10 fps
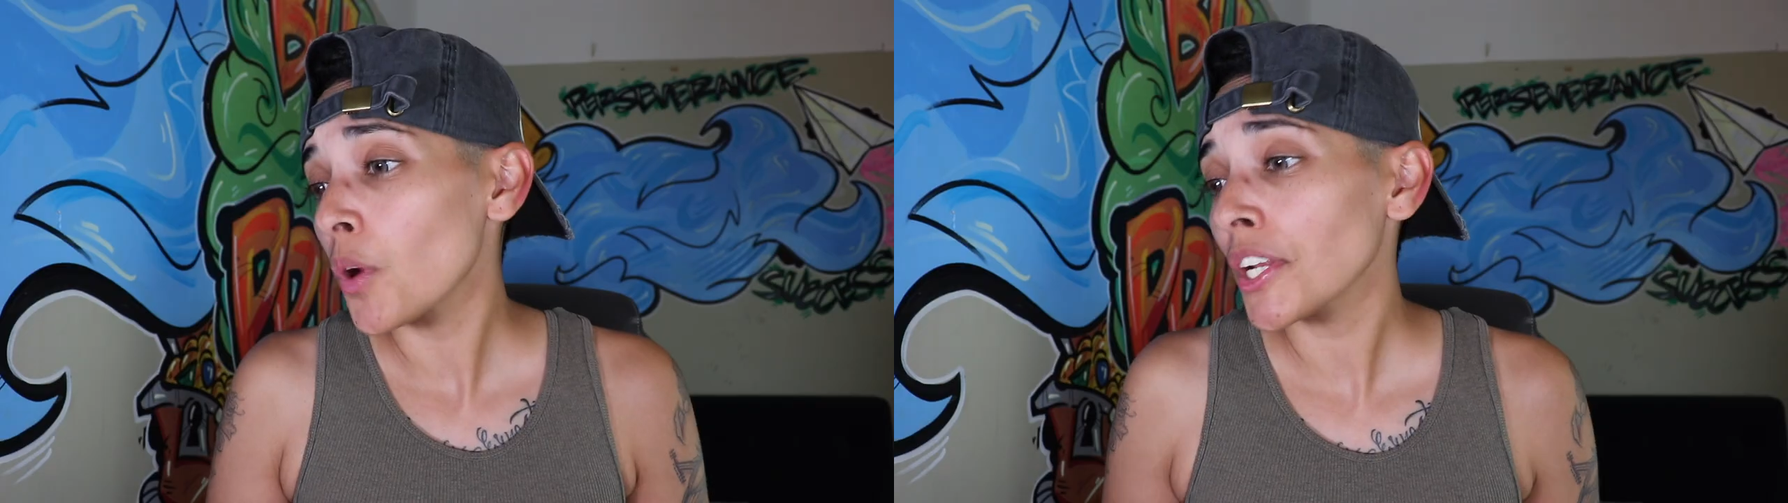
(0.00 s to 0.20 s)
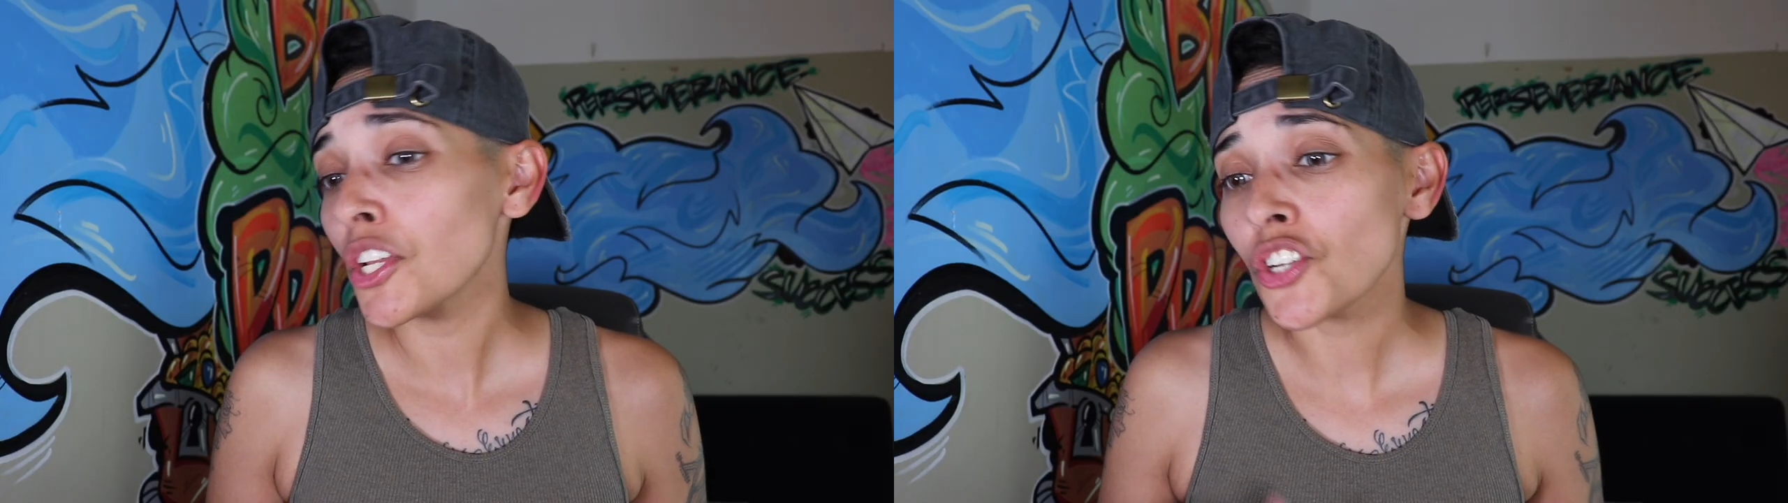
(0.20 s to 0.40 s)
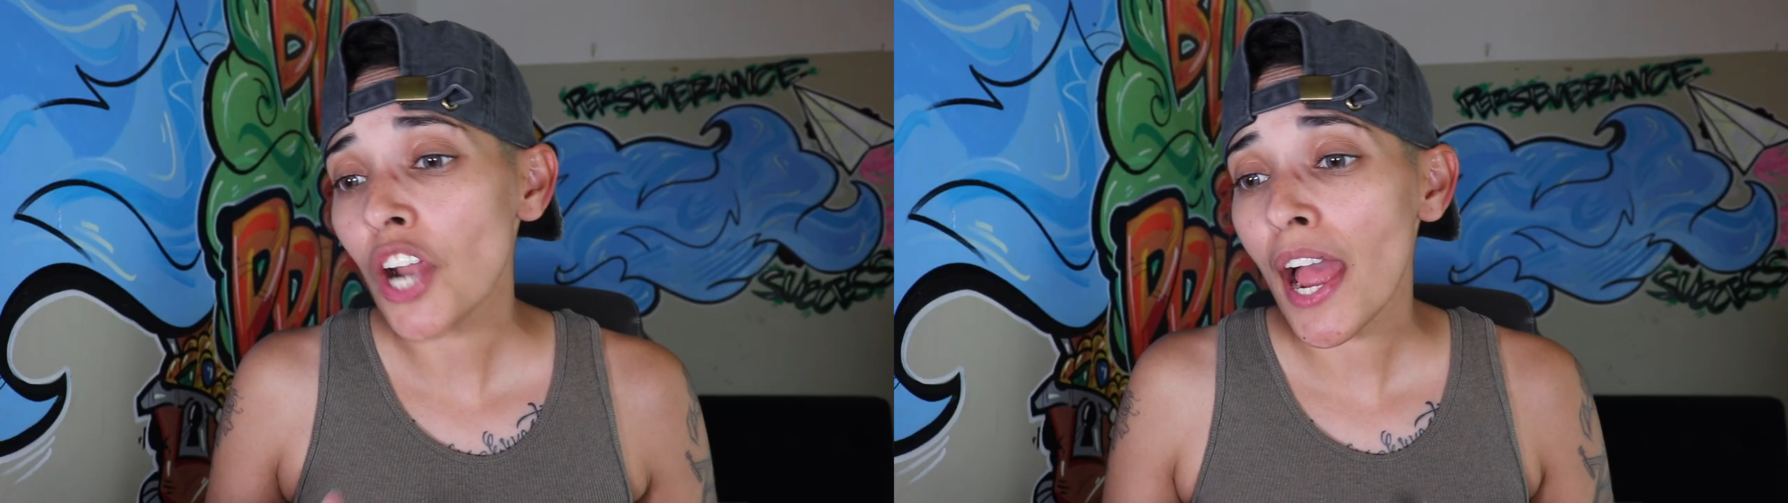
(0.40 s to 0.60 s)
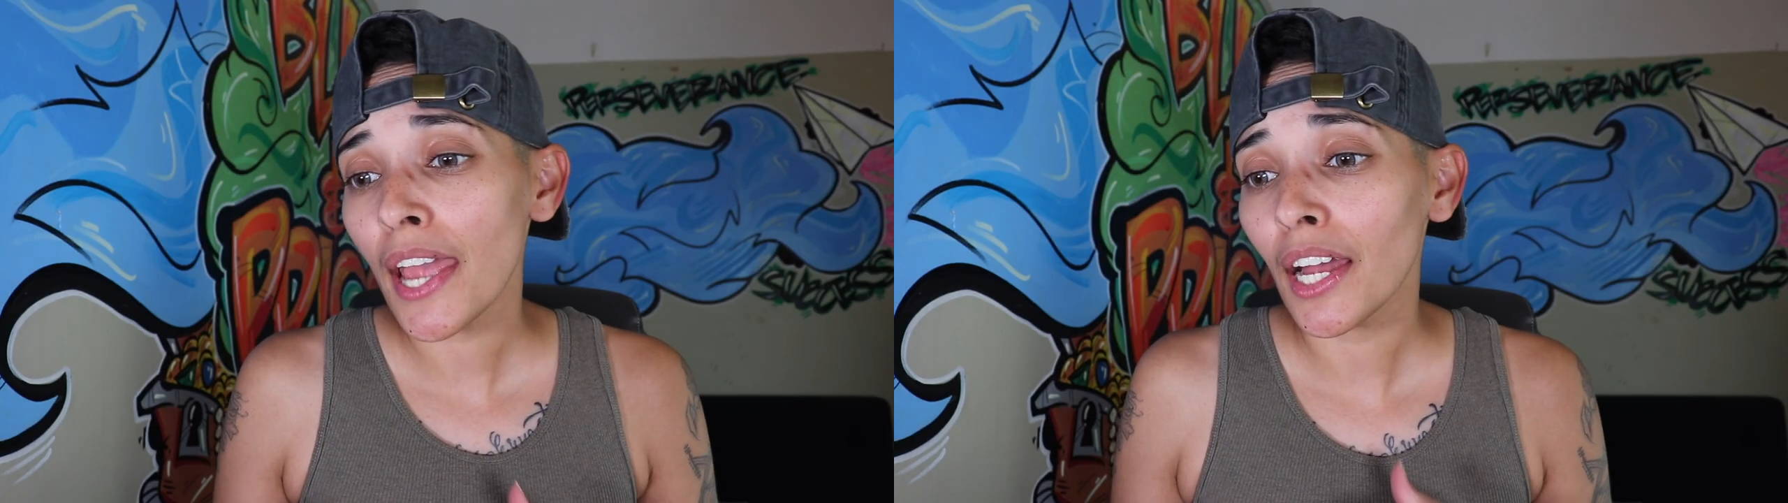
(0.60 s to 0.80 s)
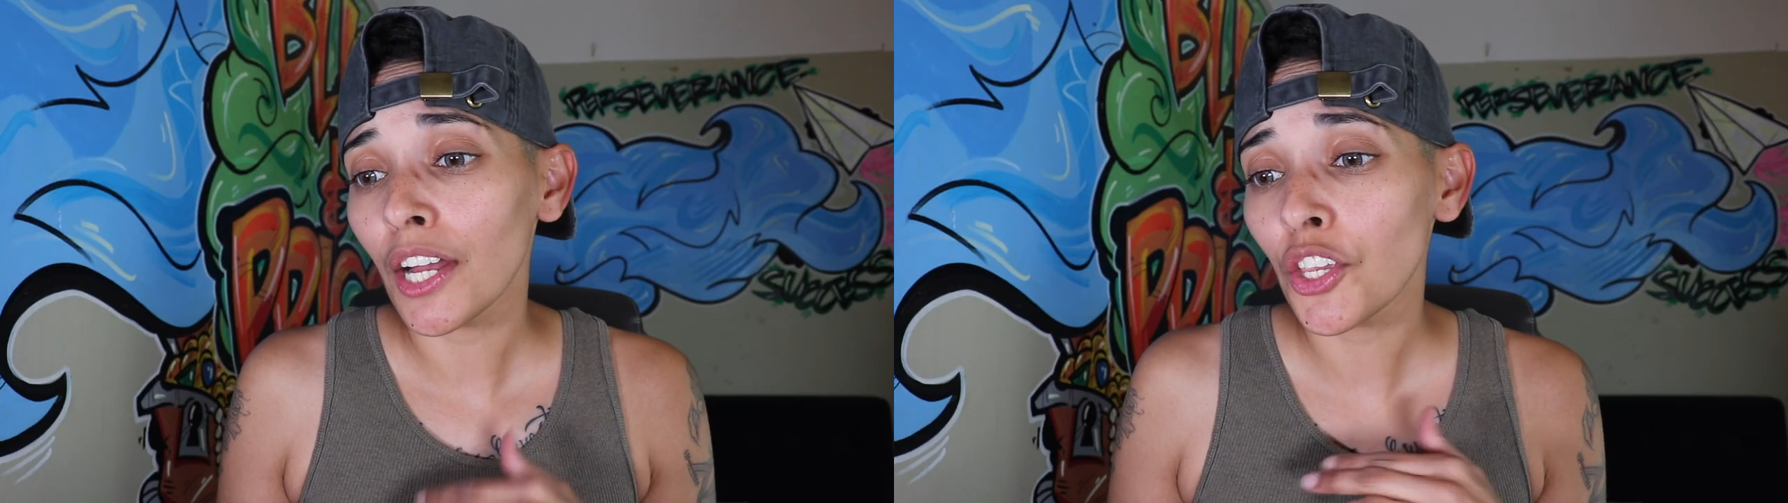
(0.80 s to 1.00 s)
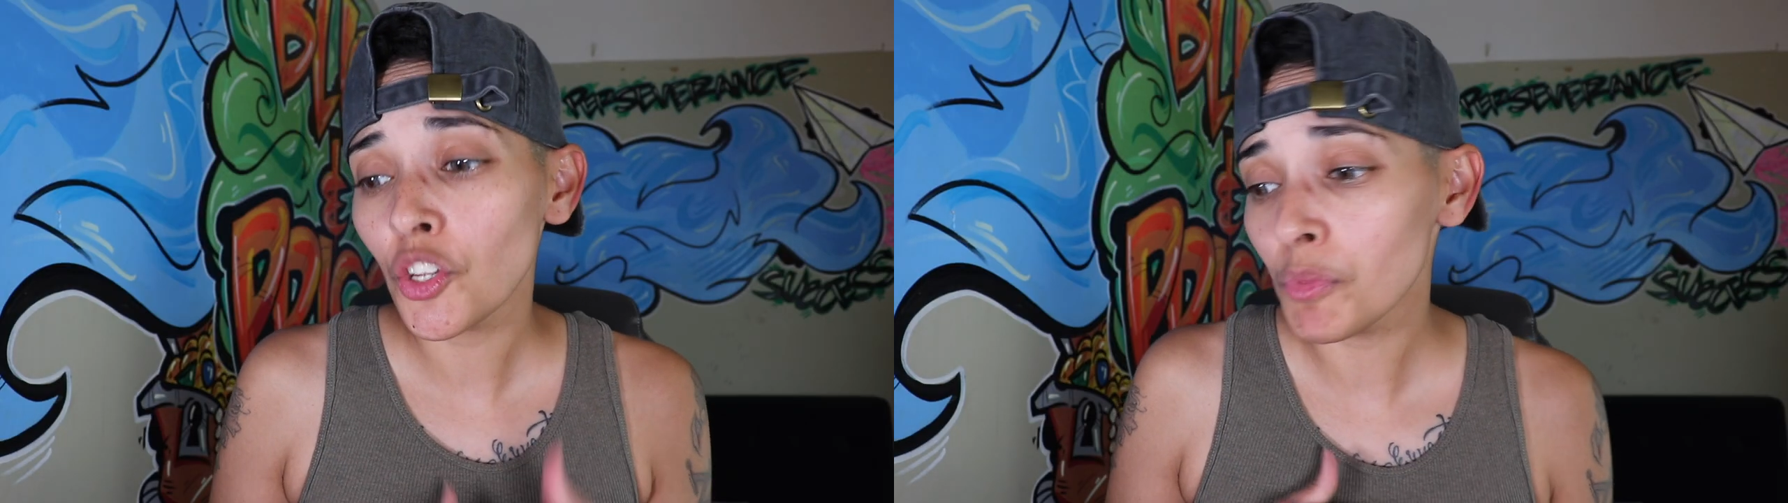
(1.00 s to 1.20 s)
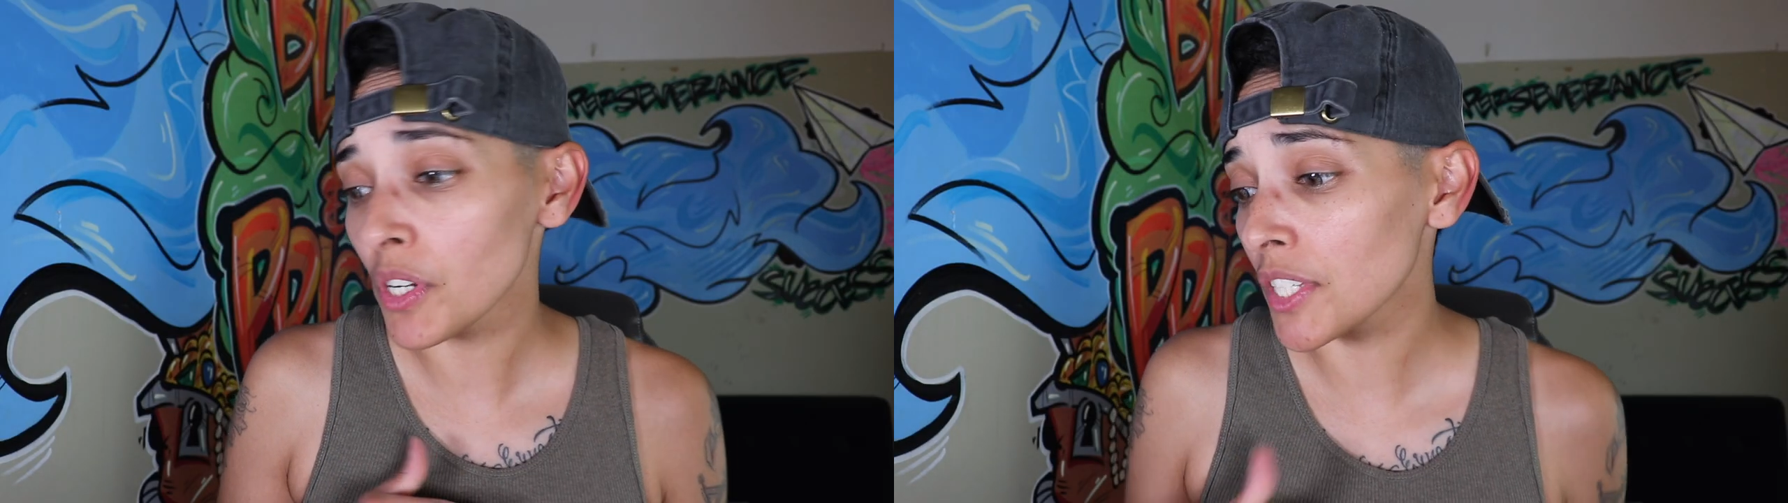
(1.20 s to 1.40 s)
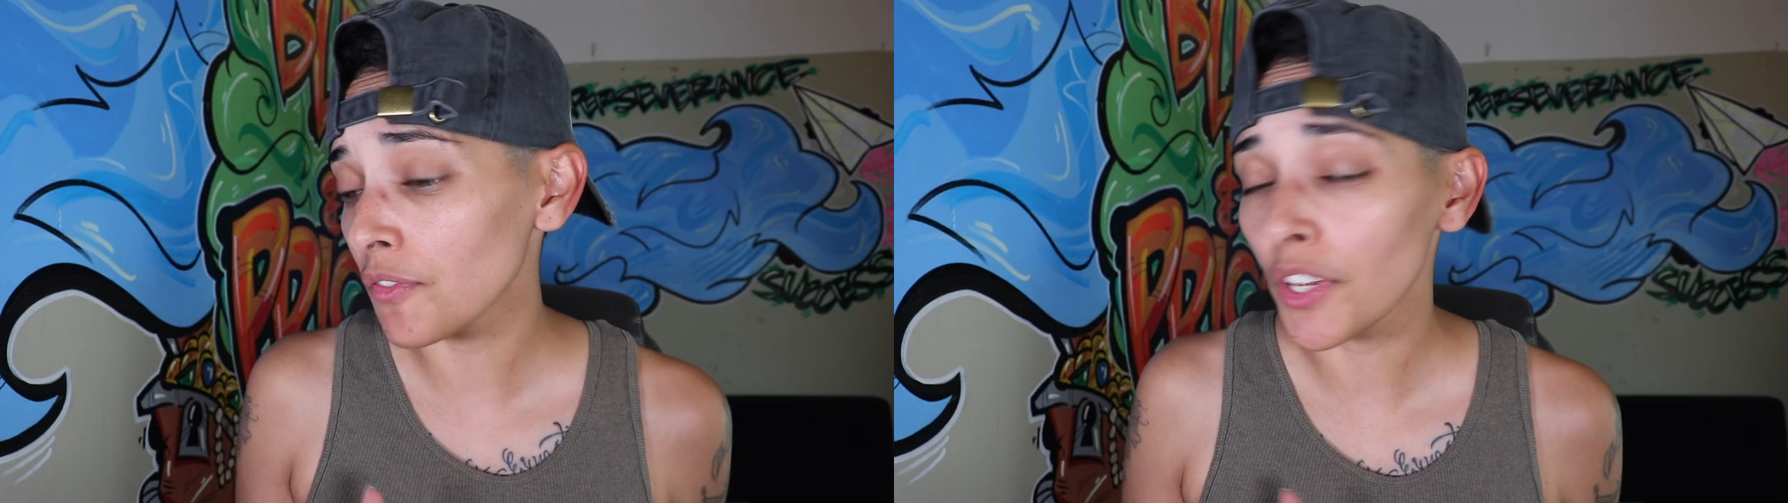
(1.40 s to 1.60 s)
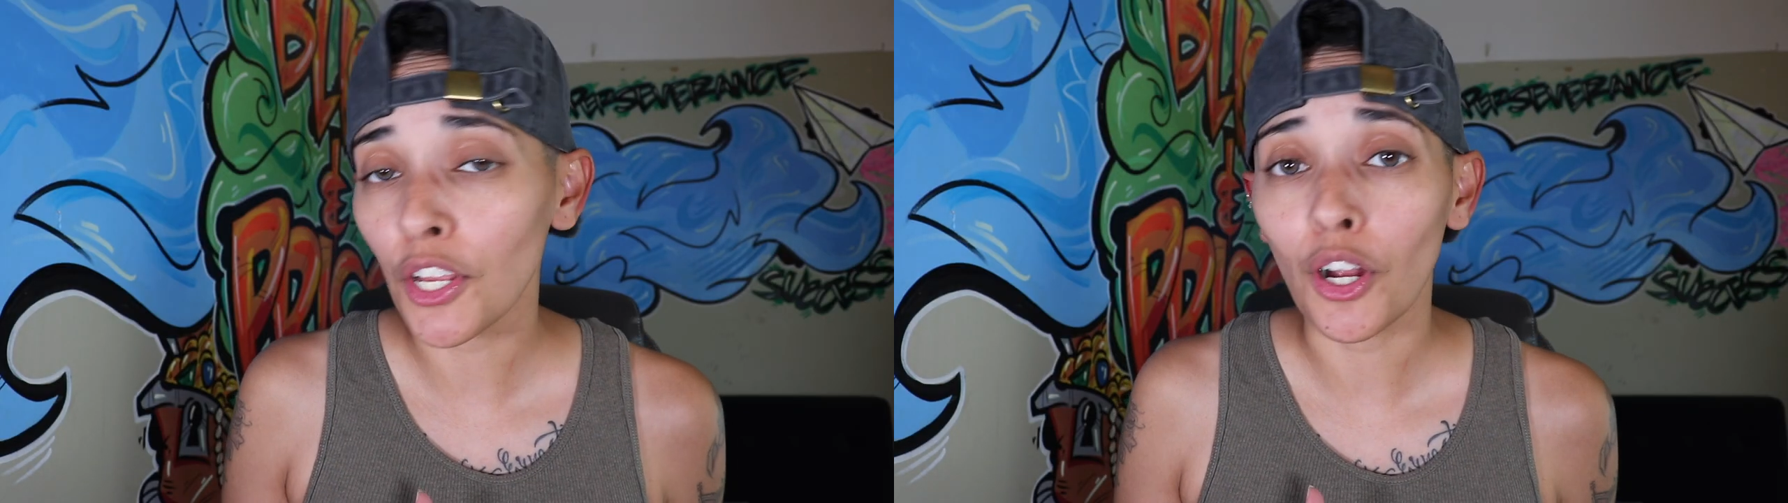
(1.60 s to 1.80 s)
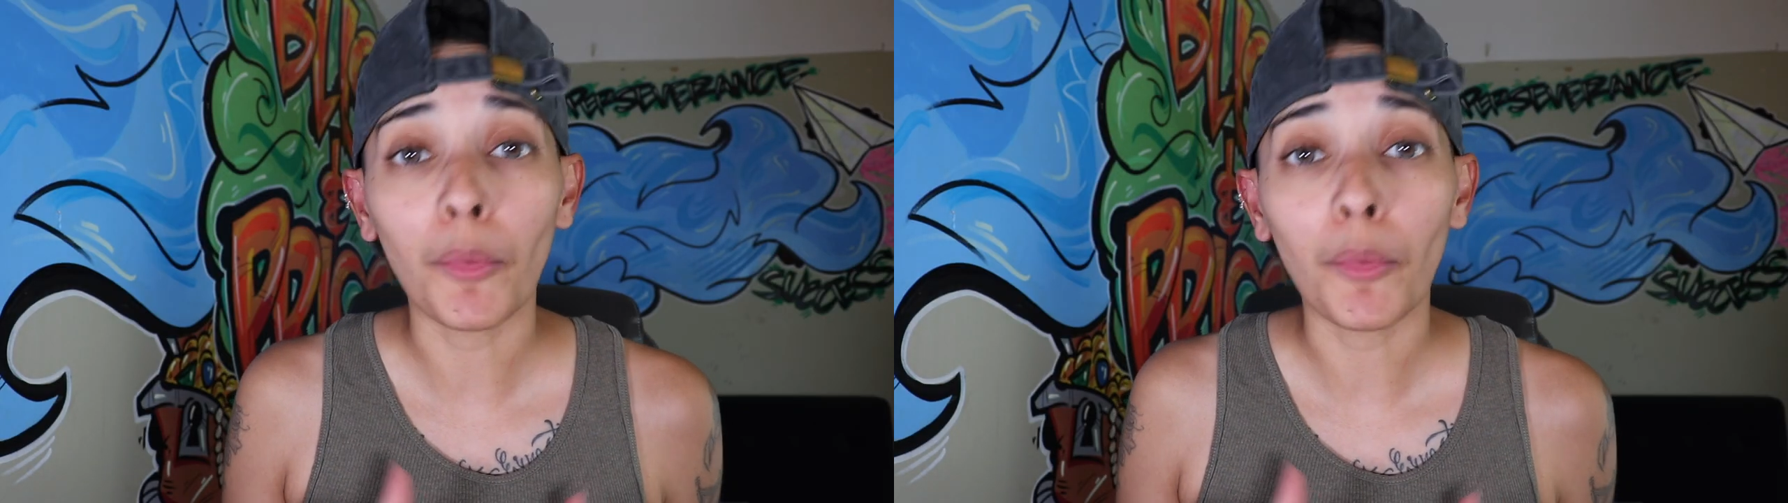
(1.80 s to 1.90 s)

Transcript: We're gonna try a humorous video.